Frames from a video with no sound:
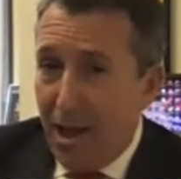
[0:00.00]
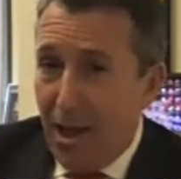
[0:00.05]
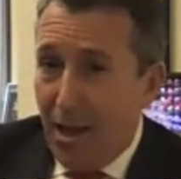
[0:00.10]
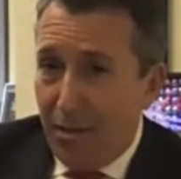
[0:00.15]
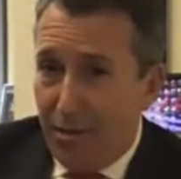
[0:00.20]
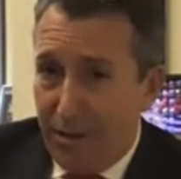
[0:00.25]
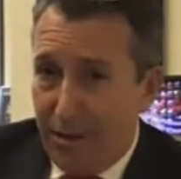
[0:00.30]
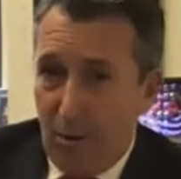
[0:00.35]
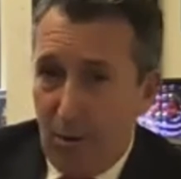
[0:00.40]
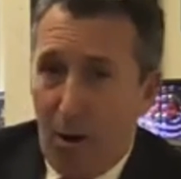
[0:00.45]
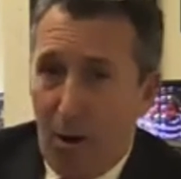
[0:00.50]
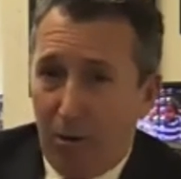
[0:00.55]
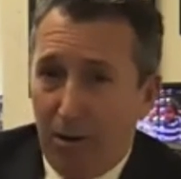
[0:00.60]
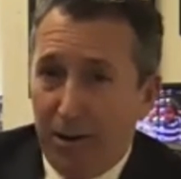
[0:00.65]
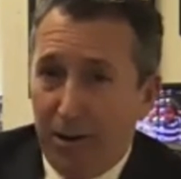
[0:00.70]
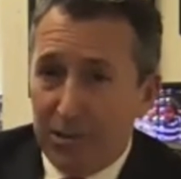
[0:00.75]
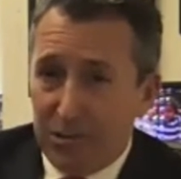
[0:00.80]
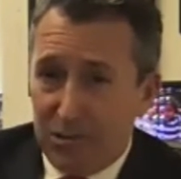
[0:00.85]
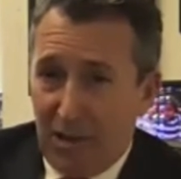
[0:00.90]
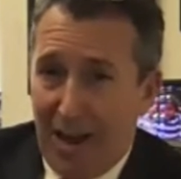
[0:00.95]
There are
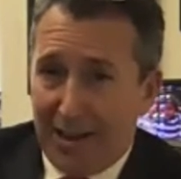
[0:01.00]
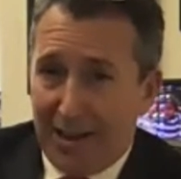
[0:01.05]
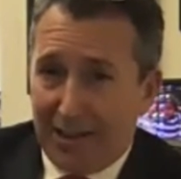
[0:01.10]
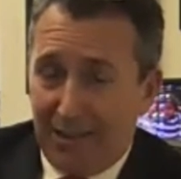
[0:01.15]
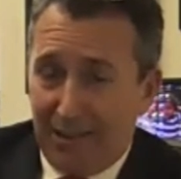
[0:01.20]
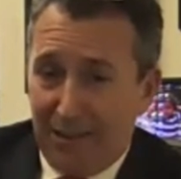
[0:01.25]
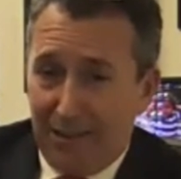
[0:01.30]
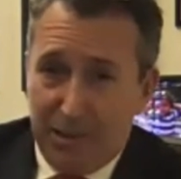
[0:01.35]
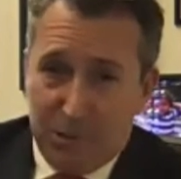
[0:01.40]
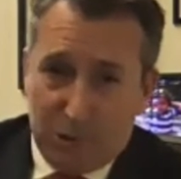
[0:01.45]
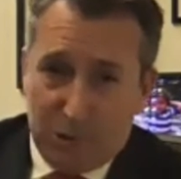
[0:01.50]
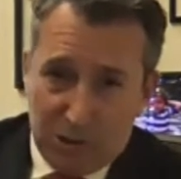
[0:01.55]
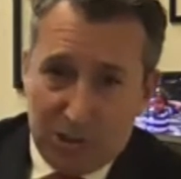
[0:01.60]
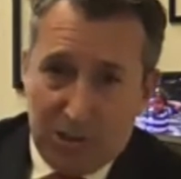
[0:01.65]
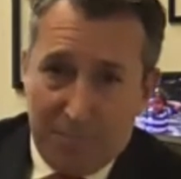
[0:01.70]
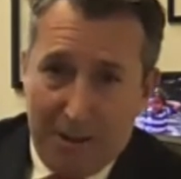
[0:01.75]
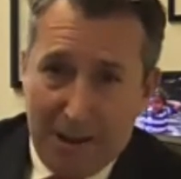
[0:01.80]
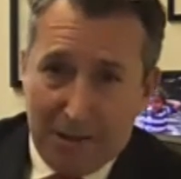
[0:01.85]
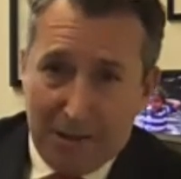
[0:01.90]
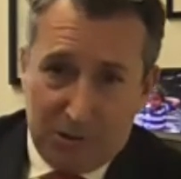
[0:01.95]
exactly just
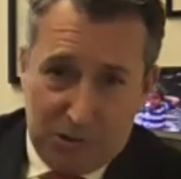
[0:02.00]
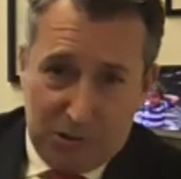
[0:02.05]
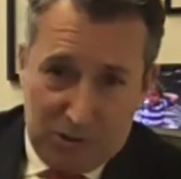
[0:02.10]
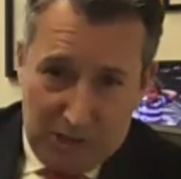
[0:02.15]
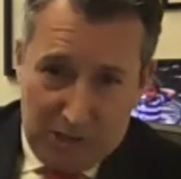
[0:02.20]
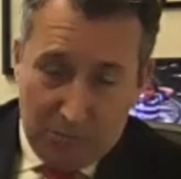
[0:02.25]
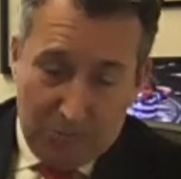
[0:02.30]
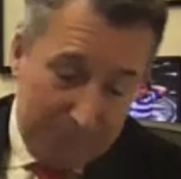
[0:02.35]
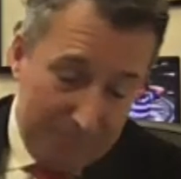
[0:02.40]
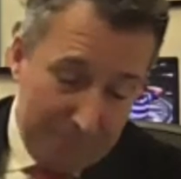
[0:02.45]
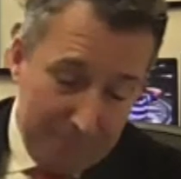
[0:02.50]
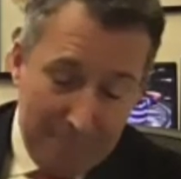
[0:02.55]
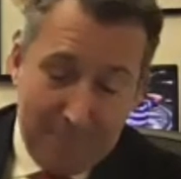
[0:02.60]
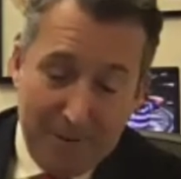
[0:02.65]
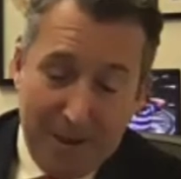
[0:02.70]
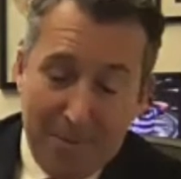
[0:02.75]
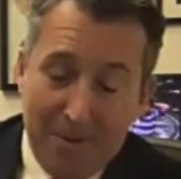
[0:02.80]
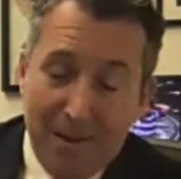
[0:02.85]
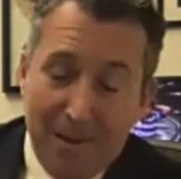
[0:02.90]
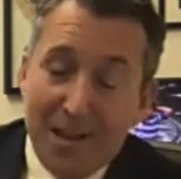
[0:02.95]
about zero
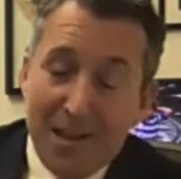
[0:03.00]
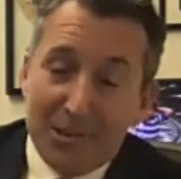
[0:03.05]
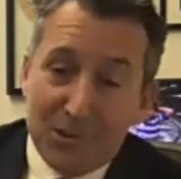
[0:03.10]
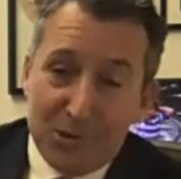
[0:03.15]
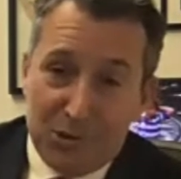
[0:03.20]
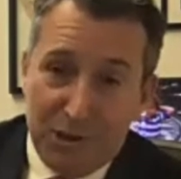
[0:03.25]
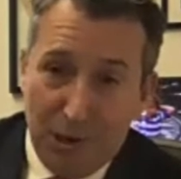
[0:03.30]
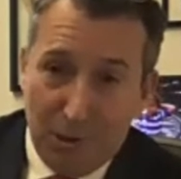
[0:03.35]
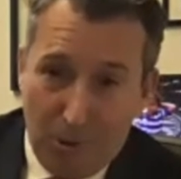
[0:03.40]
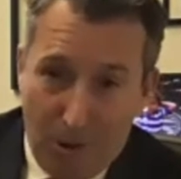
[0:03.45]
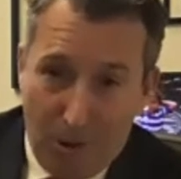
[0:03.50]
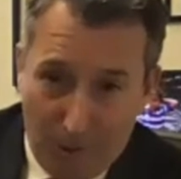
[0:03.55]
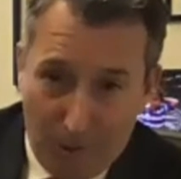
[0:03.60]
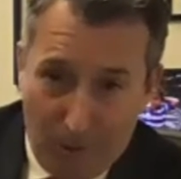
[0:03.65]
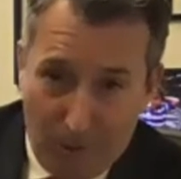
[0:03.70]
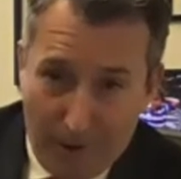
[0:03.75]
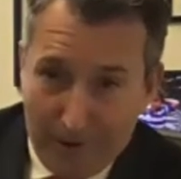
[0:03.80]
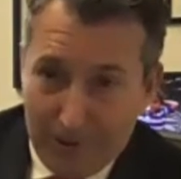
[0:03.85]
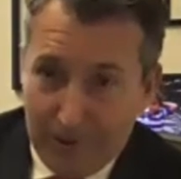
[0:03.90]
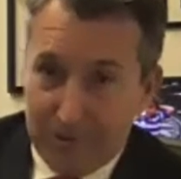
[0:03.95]

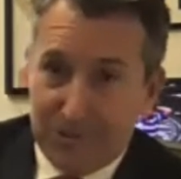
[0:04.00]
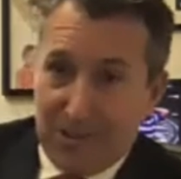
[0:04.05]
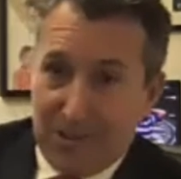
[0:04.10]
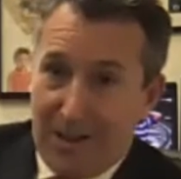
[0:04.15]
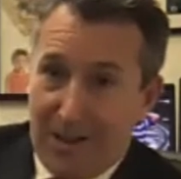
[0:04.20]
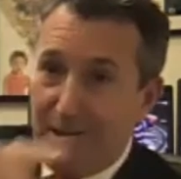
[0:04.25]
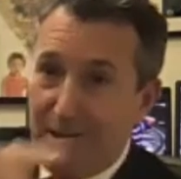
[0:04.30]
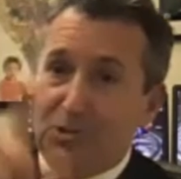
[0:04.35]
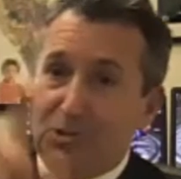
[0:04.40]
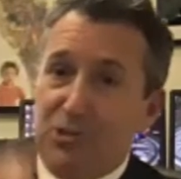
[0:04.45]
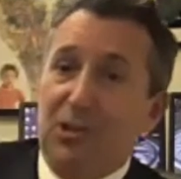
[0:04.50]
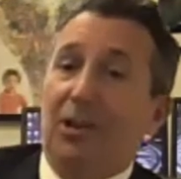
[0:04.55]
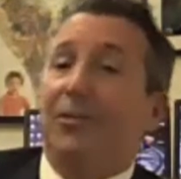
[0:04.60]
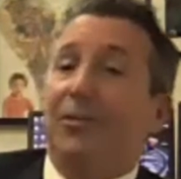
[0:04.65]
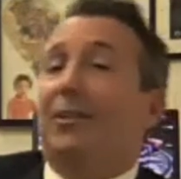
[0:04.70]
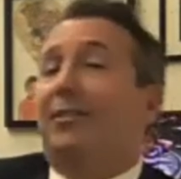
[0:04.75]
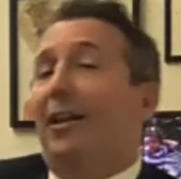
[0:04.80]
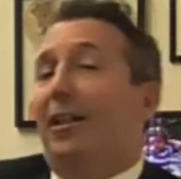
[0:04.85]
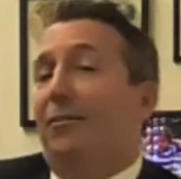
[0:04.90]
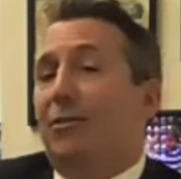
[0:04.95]
lawyers that you see on the
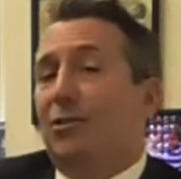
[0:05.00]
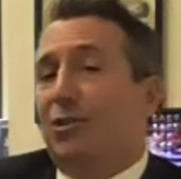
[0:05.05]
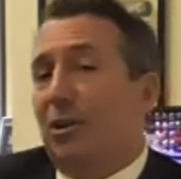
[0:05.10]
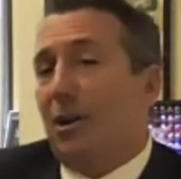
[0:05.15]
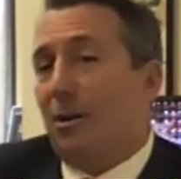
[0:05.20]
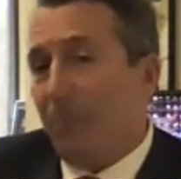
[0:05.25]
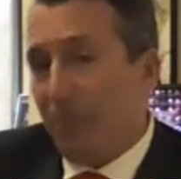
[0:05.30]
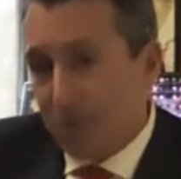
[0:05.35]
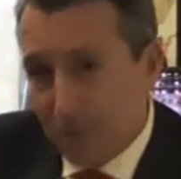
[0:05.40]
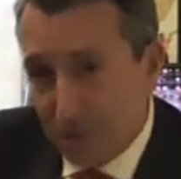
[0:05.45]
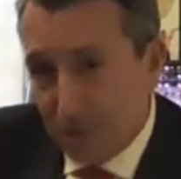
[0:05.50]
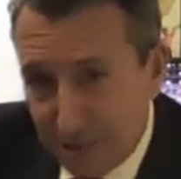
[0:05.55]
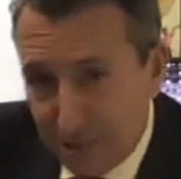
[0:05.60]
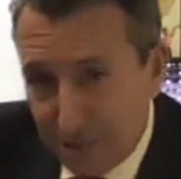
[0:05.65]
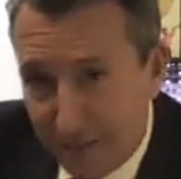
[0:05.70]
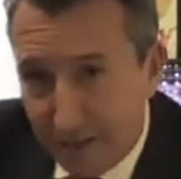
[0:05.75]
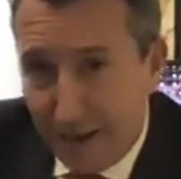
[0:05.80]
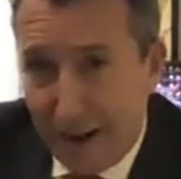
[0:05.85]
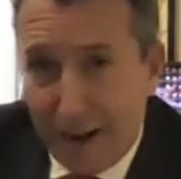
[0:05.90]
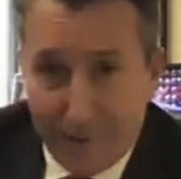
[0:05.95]
television commercials late
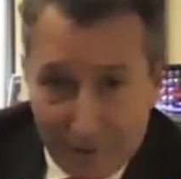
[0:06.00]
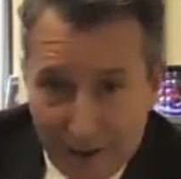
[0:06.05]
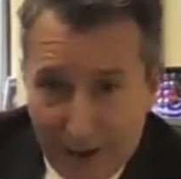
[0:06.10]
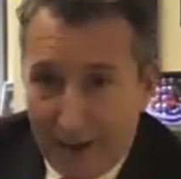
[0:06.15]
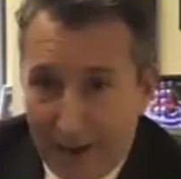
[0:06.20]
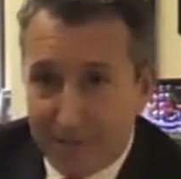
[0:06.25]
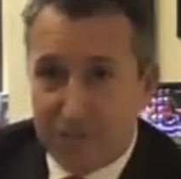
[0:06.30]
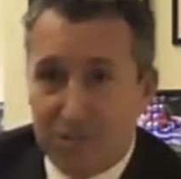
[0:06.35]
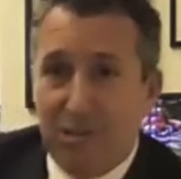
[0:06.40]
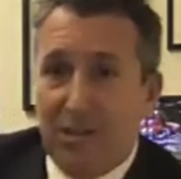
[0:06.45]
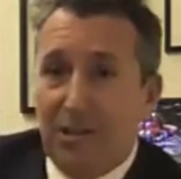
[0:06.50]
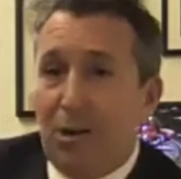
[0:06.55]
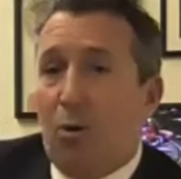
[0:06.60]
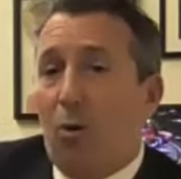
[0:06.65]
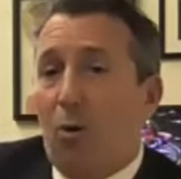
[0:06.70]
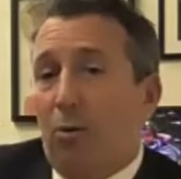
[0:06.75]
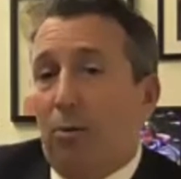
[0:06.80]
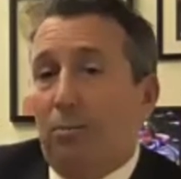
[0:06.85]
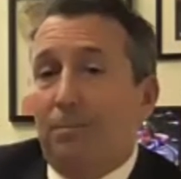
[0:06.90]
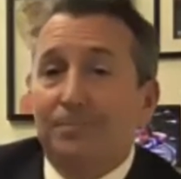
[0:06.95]
at night that I see in a
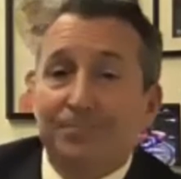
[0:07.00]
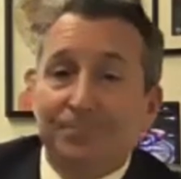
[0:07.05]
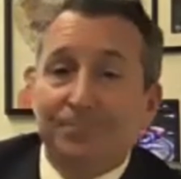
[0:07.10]
courtroom.